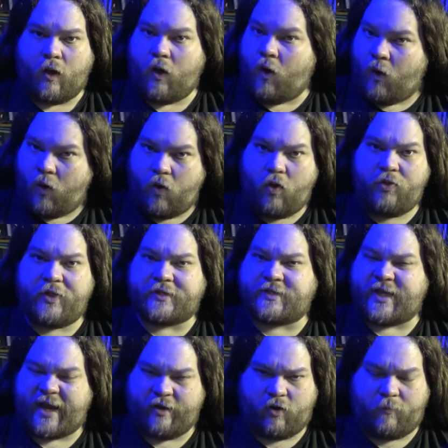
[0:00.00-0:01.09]
All the
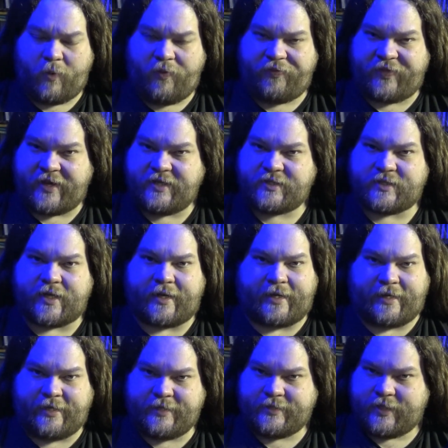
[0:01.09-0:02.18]
terrible things that
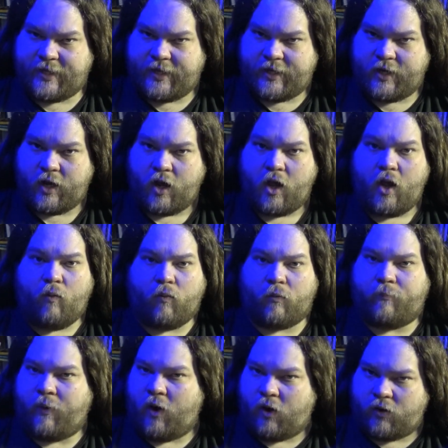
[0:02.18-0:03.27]
he did were
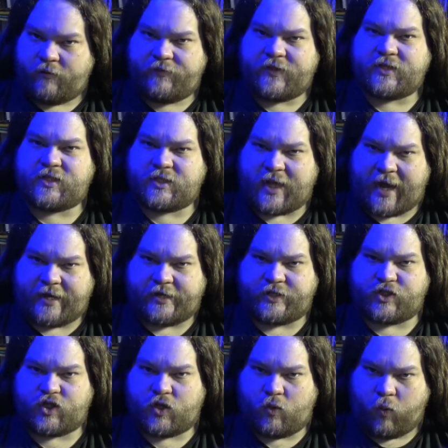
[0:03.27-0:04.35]
part of the
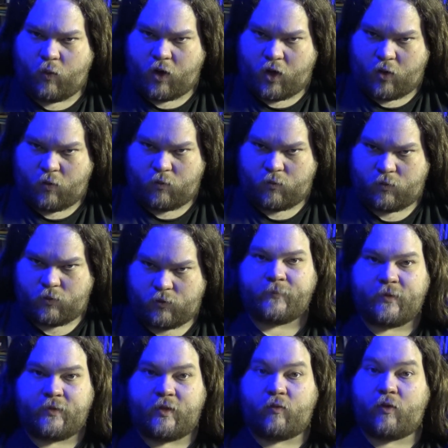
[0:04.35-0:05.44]
status quo.
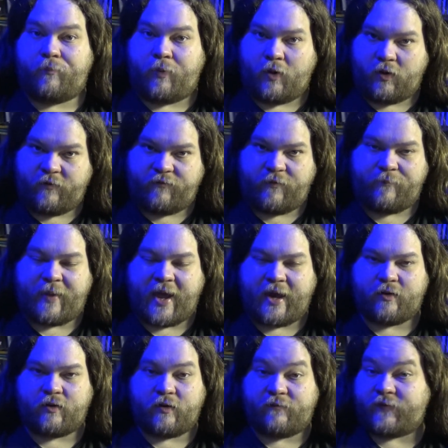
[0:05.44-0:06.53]
They were part of a
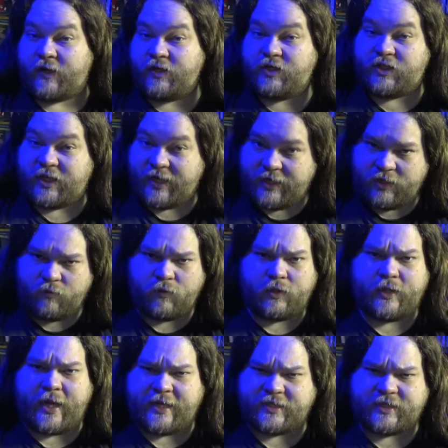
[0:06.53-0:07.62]
pattern of
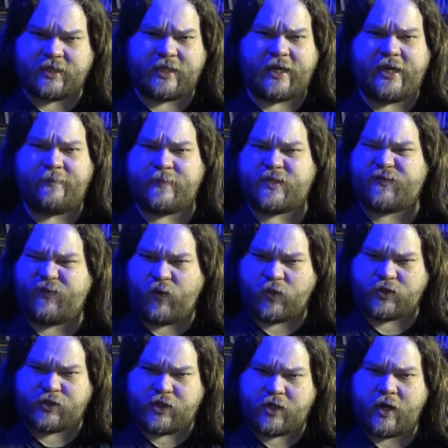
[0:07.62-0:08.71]
continually escalating
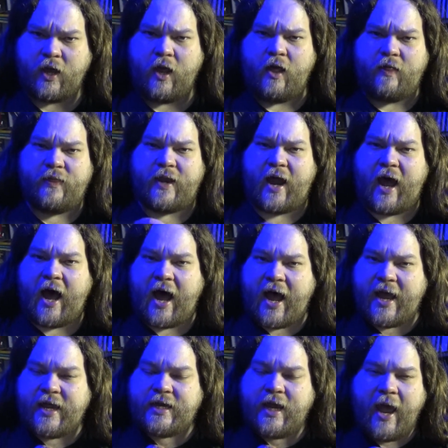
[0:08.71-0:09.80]
misfortune that
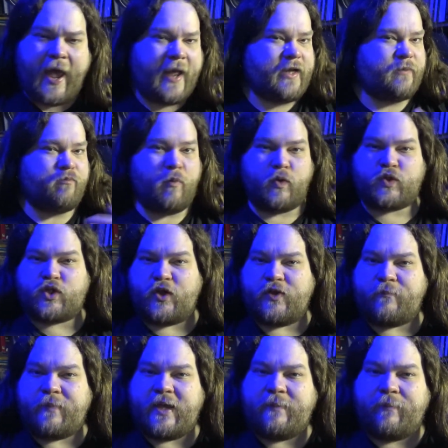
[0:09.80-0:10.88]
I and most other
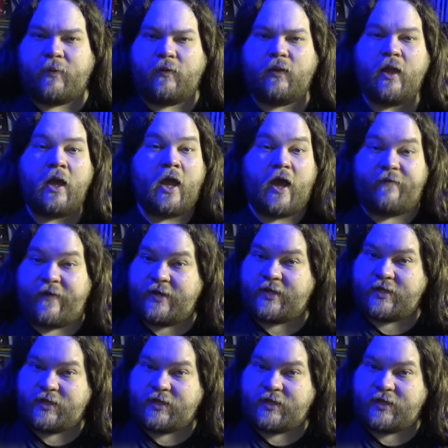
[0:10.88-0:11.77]
people have had to